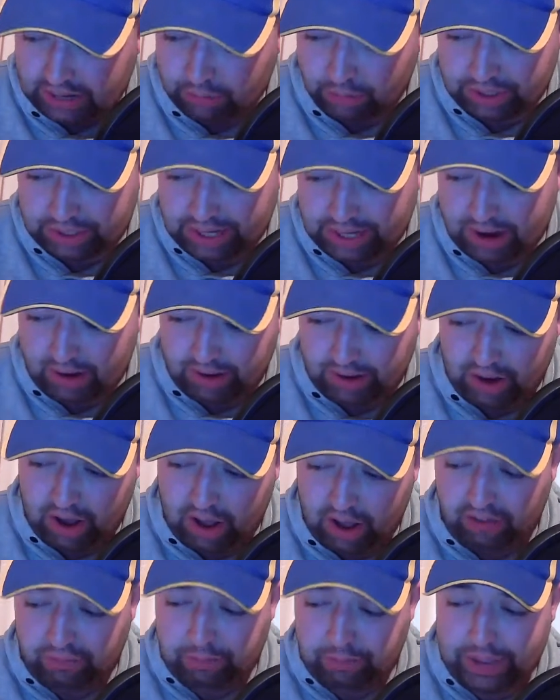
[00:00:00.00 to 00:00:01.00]
We're starting
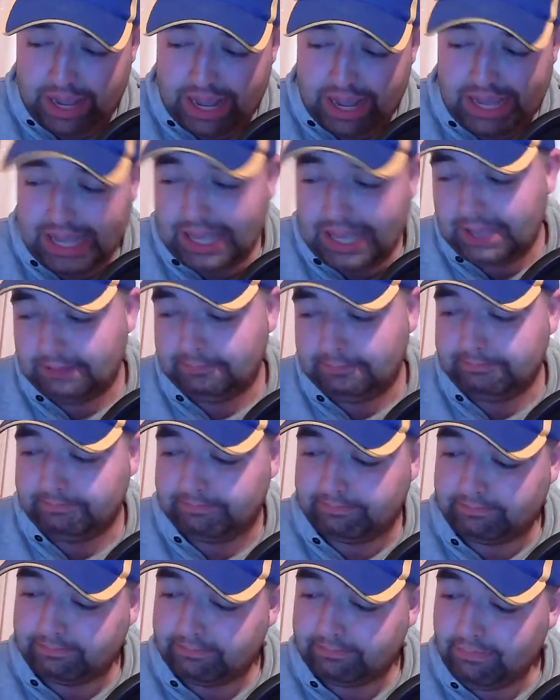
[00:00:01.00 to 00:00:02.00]
off big.
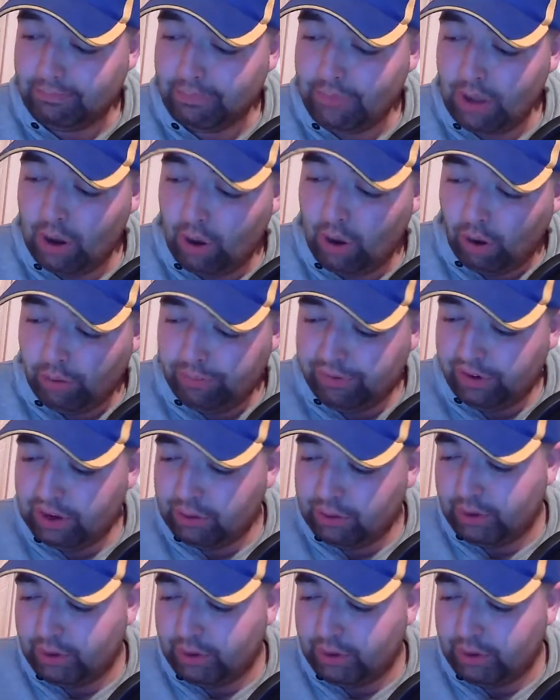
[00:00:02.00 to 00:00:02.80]
Hopefully